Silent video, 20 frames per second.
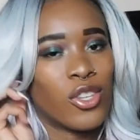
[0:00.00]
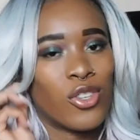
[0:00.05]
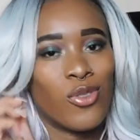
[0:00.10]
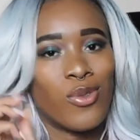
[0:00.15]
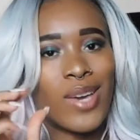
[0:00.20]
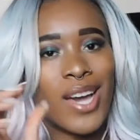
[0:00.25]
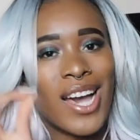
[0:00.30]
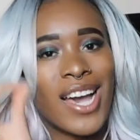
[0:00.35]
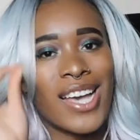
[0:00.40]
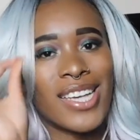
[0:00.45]
you
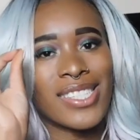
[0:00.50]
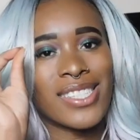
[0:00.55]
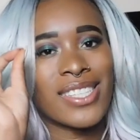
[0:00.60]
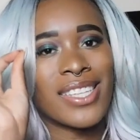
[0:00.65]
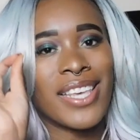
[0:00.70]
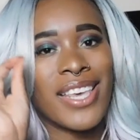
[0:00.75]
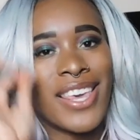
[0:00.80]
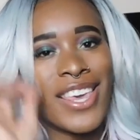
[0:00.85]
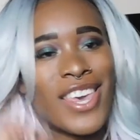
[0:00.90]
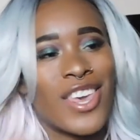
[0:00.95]
guys
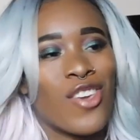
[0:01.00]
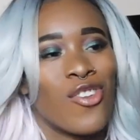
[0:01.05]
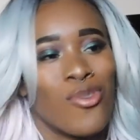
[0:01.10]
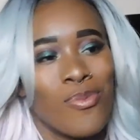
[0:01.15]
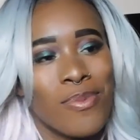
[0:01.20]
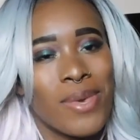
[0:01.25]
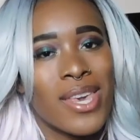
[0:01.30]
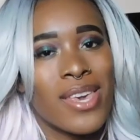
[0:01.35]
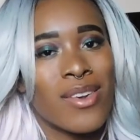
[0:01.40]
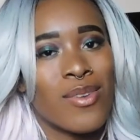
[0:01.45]
kill
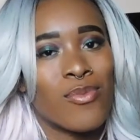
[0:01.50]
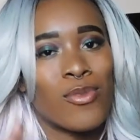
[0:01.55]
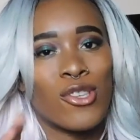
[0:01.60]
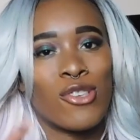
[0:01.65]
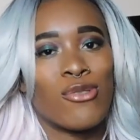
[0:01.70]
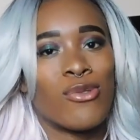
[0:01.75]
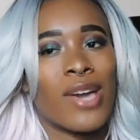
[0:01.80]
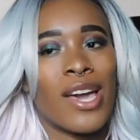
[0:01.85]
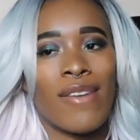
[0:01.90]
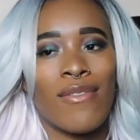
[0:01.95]
me when
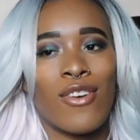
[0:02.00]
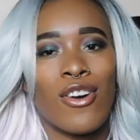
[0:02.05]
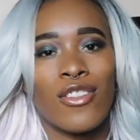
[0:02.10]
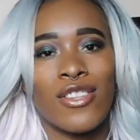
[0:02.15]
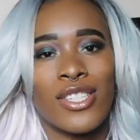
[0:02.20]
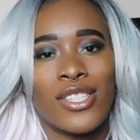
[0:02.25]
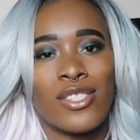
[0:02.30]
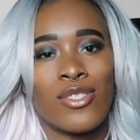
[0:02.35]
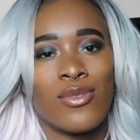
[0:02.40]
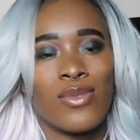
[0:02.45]
you have all
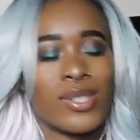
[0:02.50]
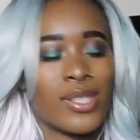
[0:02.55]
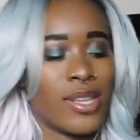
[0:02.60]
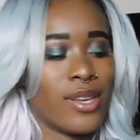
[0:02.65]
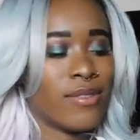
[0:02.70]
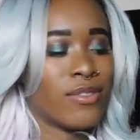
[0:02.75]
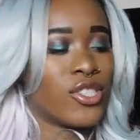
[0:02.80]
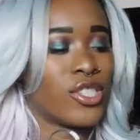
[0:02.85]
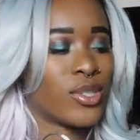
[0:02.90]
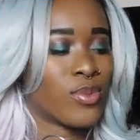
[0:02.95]
this new
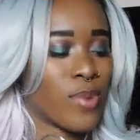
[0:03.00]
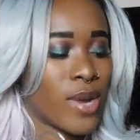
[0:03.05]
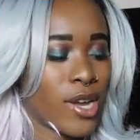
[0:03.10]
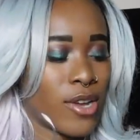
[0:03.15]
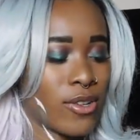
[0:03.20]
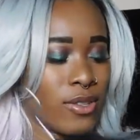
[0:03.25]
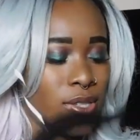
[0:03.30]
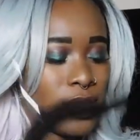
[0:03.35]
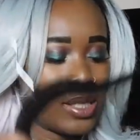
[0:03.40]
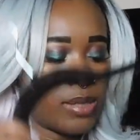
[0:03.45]
stuff just right
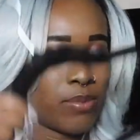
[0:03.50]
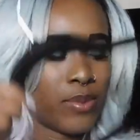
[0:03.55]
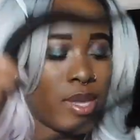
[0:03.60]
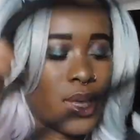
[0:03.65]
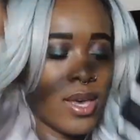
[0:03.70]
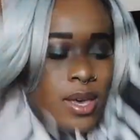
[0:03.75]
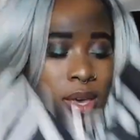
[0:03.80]
on display.